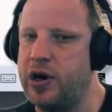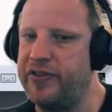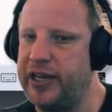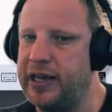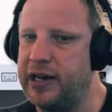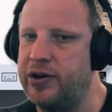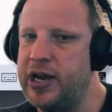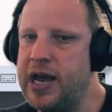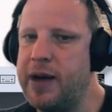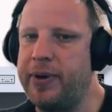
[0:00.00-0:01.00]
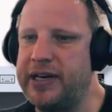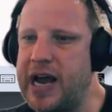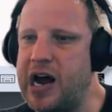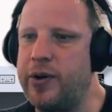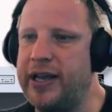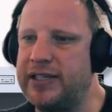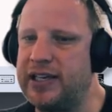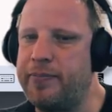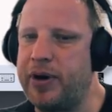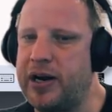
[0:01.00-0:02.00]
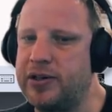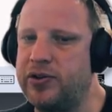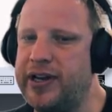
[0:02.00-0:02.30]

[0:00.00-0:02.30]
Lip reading: over here, but now it's in the browser.